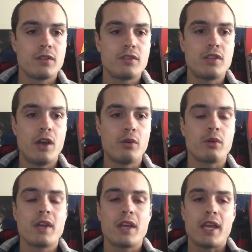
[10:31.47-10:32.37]
So,
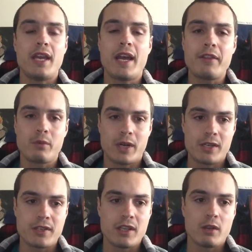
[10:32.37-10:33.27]
in other
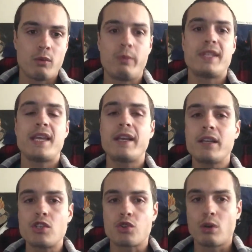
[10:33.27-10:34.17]
words, when we take
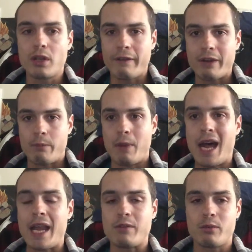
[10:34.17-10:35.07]
control of our
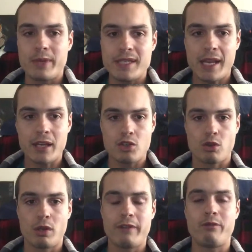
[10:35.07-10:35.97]
mind, when we take
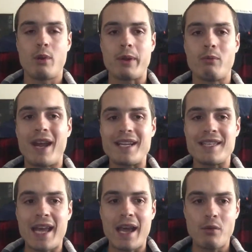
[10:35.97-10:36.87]
control of what we write
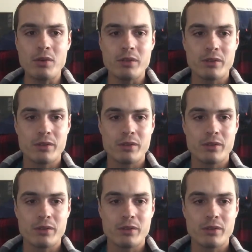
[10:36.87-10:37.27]
down,